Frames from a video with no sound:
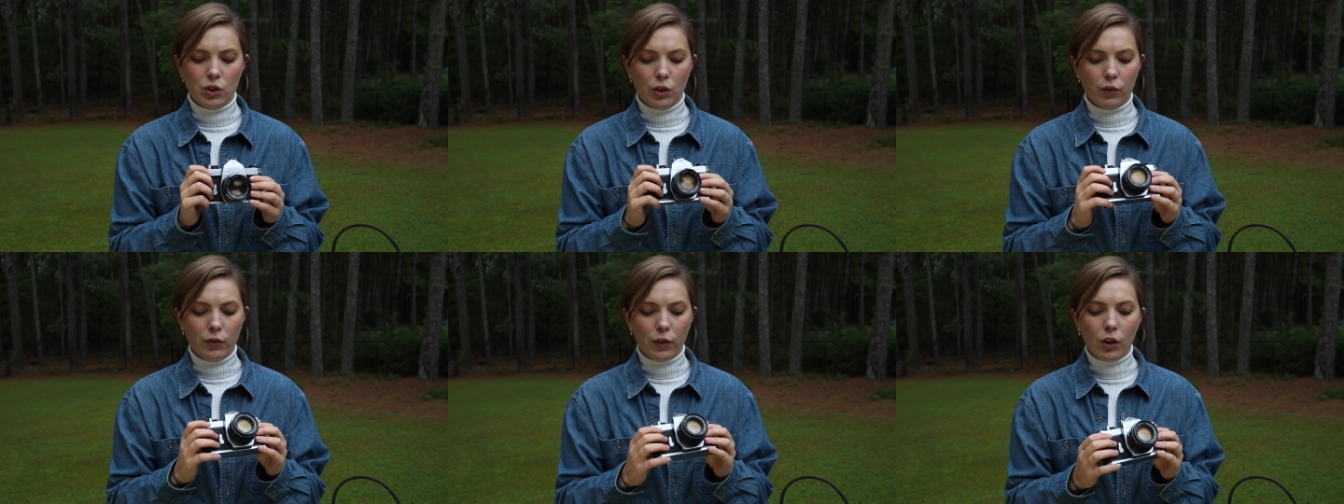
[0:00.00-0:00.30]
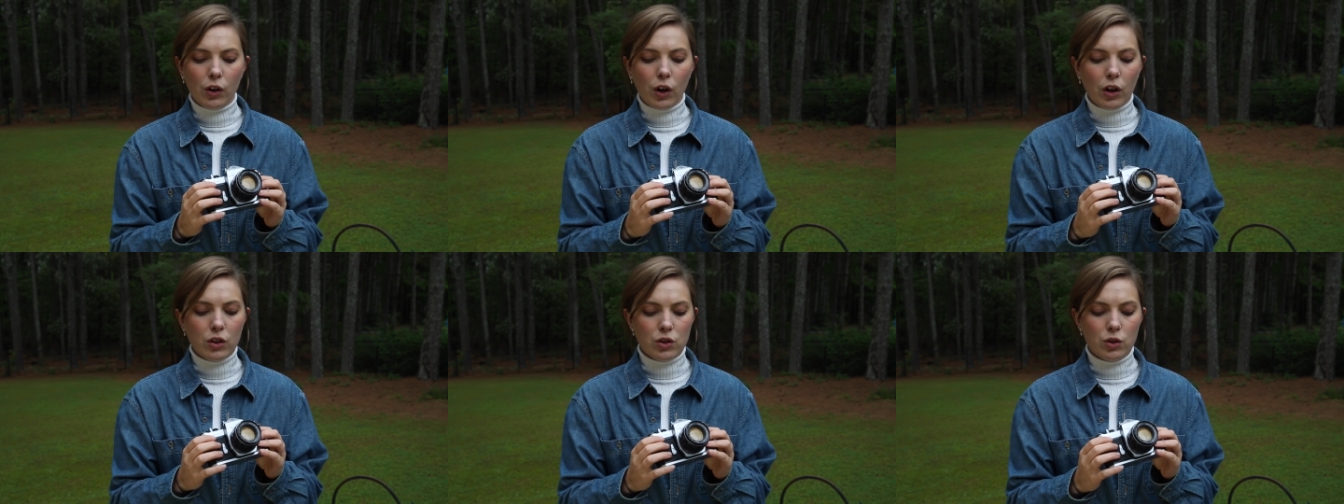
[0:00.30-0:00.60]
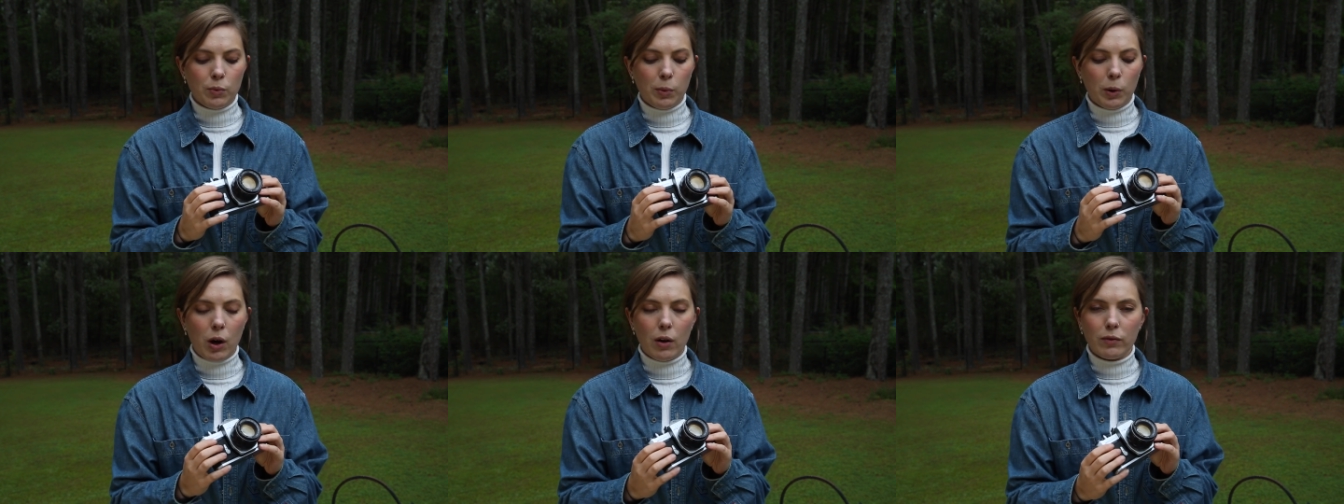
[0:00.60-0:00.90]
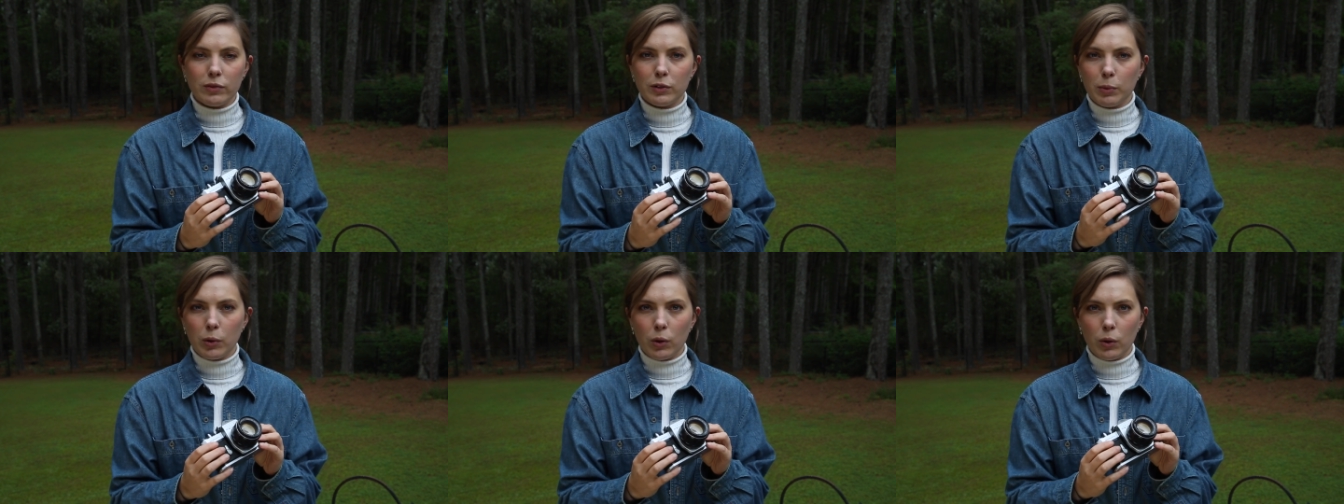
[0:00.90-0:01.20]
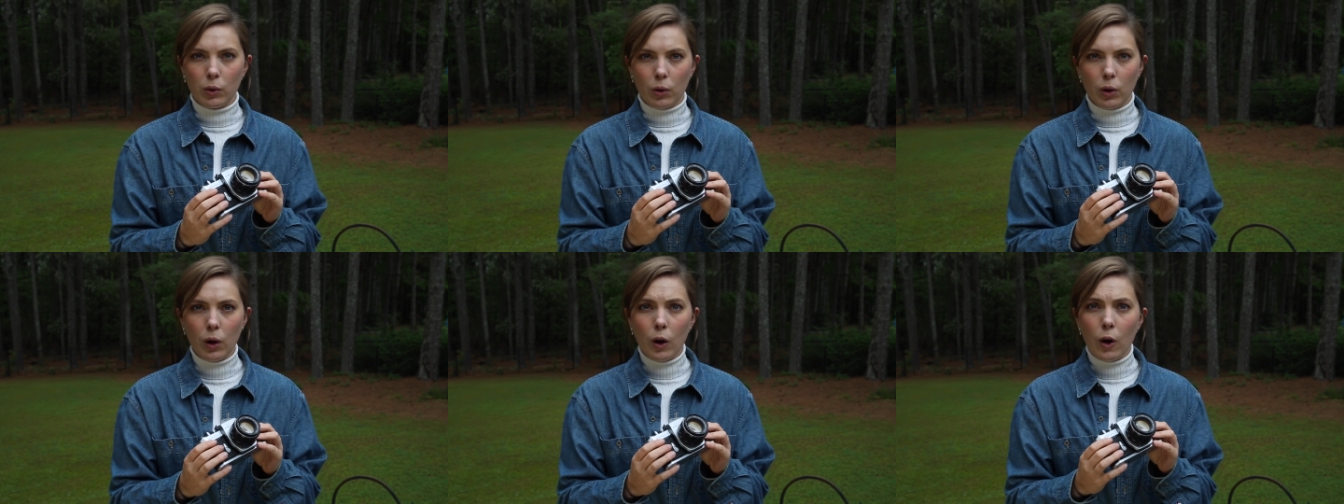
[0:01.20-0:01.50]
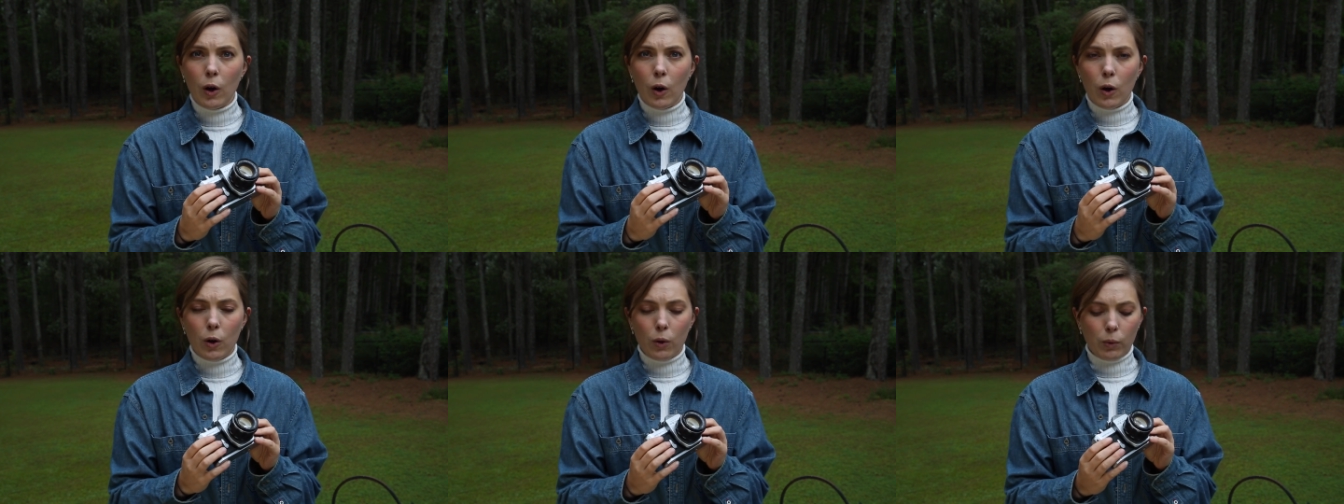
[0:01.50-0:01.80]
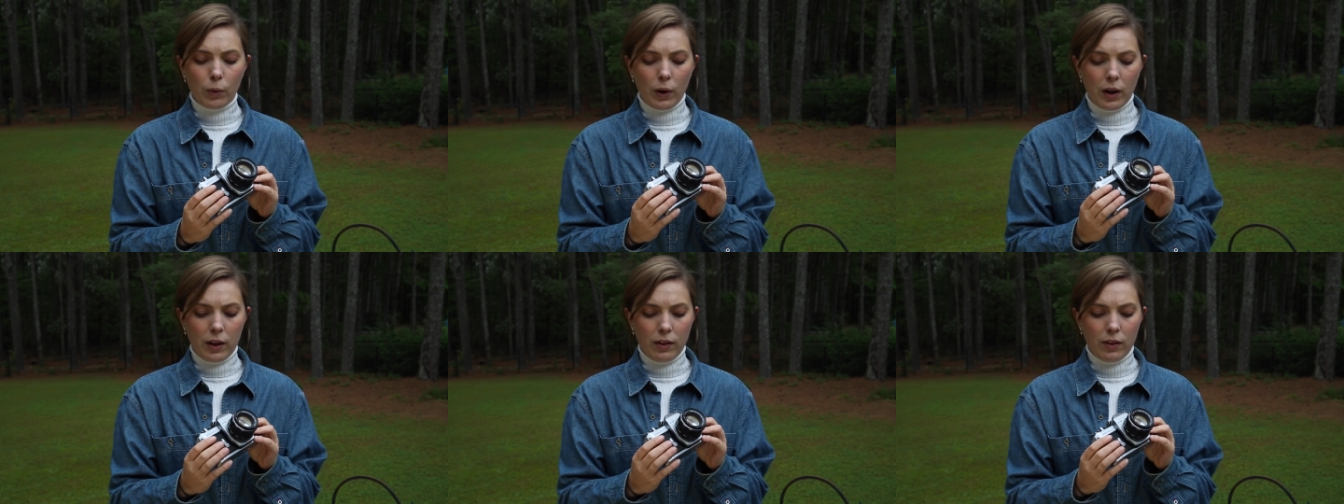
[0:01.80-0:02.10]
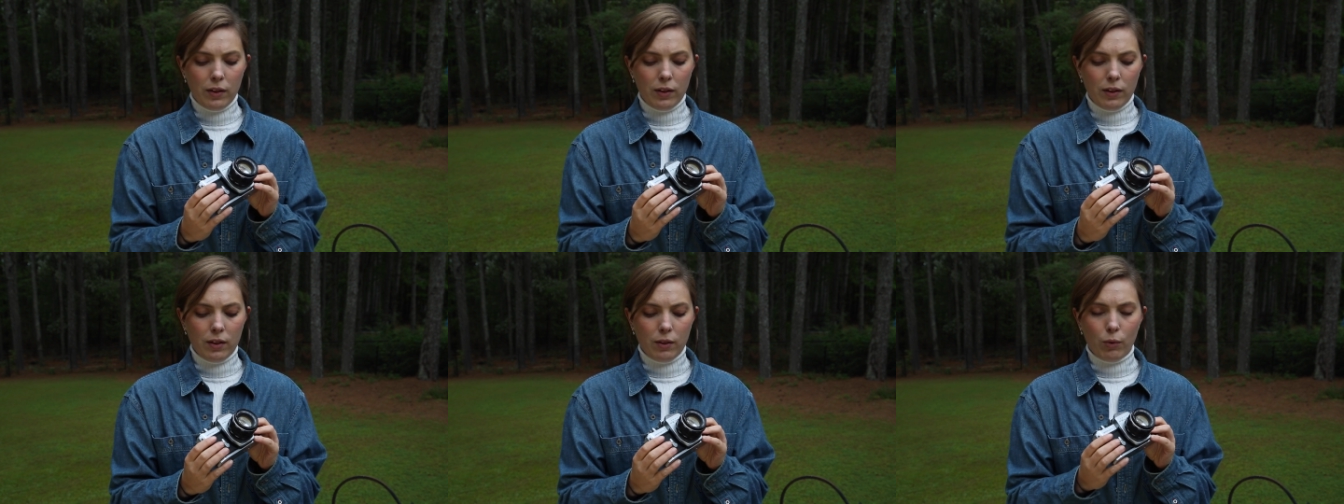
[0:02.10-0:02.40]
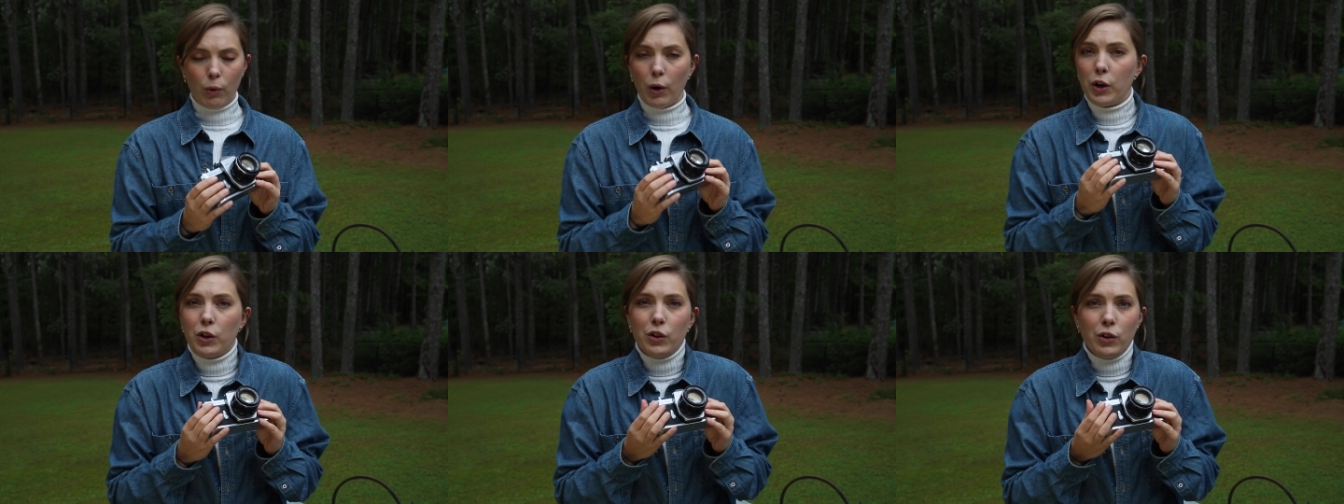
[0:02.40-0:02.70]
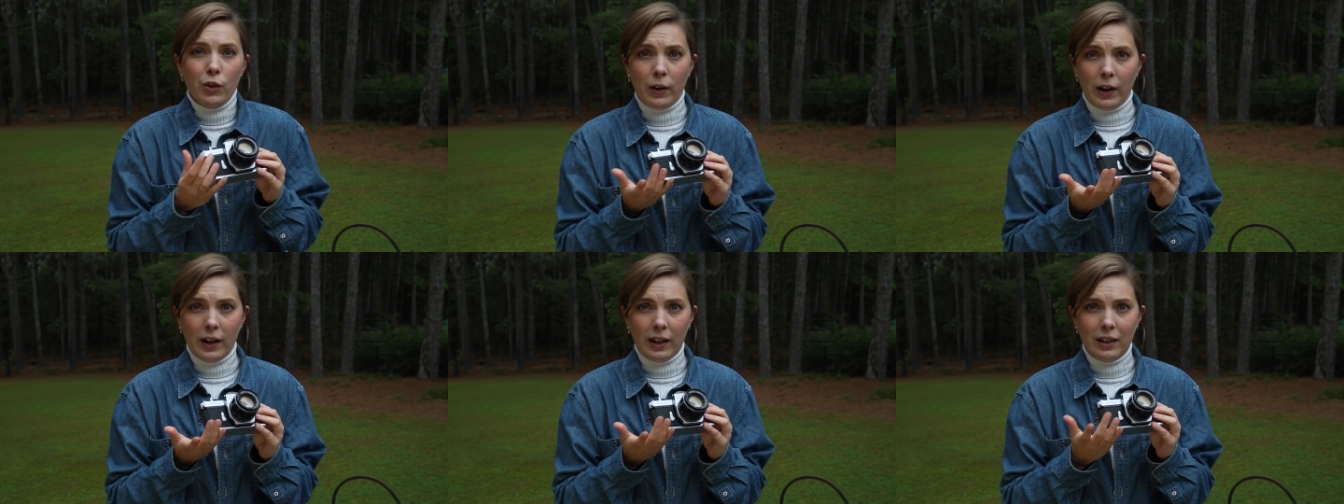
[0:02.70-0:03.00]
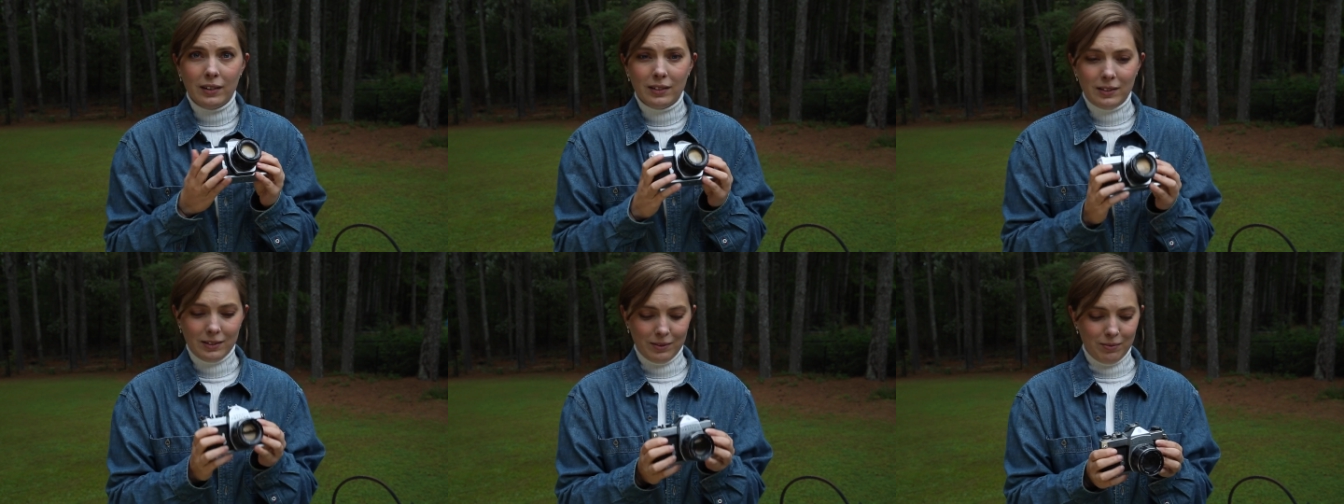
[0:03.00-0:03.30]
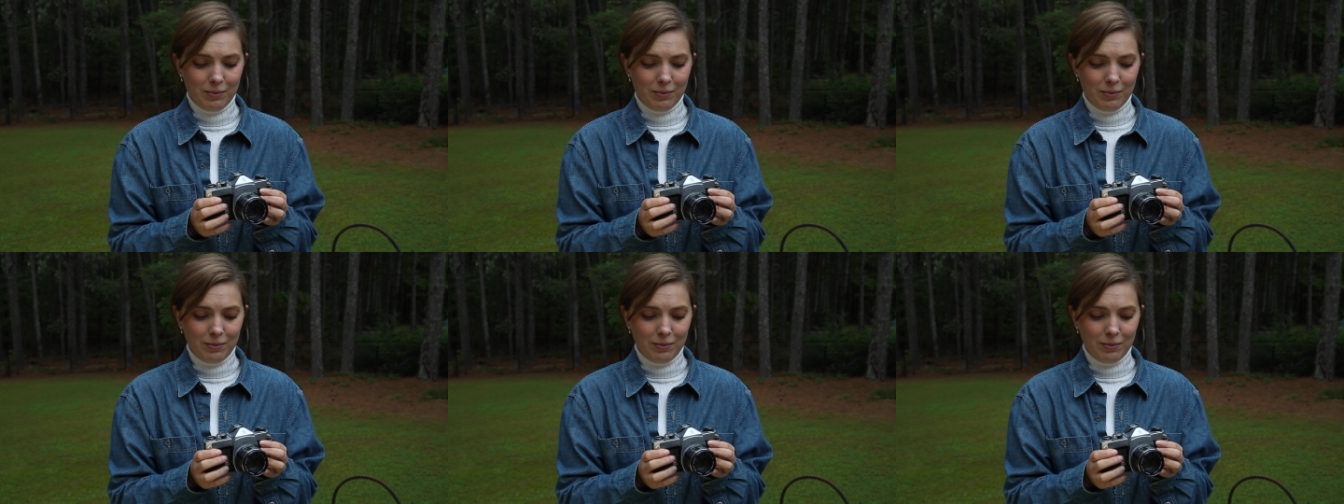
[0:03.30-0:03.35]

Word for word: So if you're not super comfortable with what you're doing,